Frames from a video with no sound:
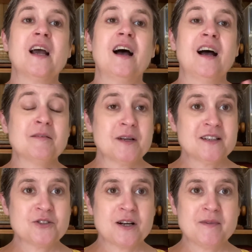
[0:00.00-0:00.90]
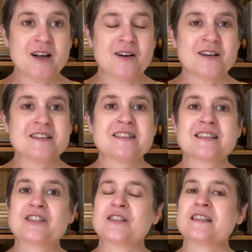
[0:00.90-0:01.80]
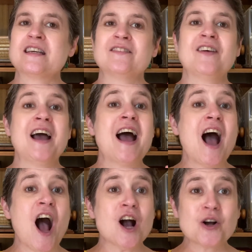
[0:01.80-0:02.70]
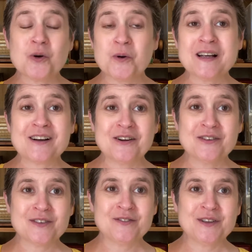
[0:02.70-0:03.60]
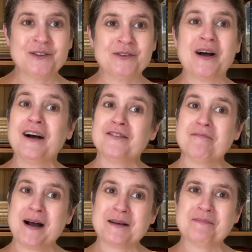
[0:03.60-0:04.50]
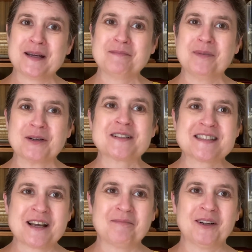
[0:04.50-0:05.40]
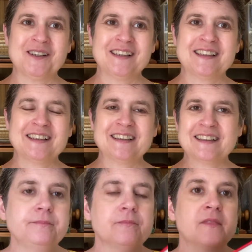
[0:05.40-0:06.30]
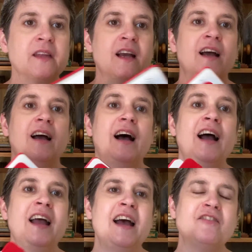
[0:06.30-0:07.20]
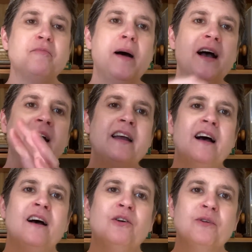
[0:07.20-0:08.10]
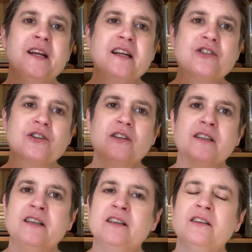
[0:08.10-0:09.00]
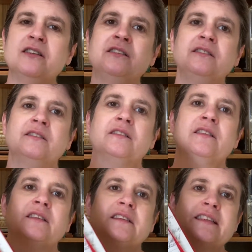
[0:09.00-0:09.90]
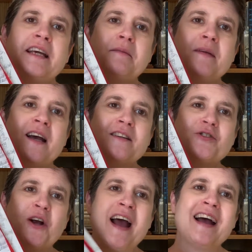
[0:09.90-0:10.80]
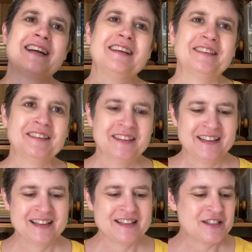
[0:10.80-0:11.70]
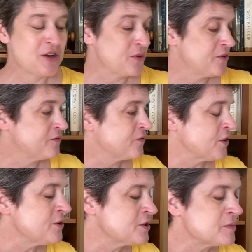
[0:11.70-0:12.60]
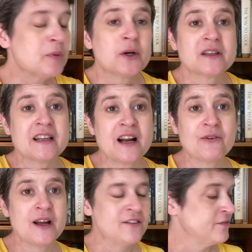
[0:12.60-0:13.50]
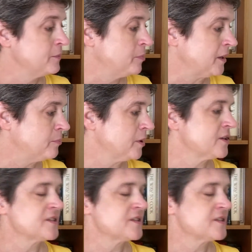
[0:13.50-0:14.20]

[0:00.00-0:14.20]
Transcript: I'm going to try my hardest to just give a quick overview of my Big Book Summer. I have my uh, reading journal here to keep me on track. So the first book that I read for Big Book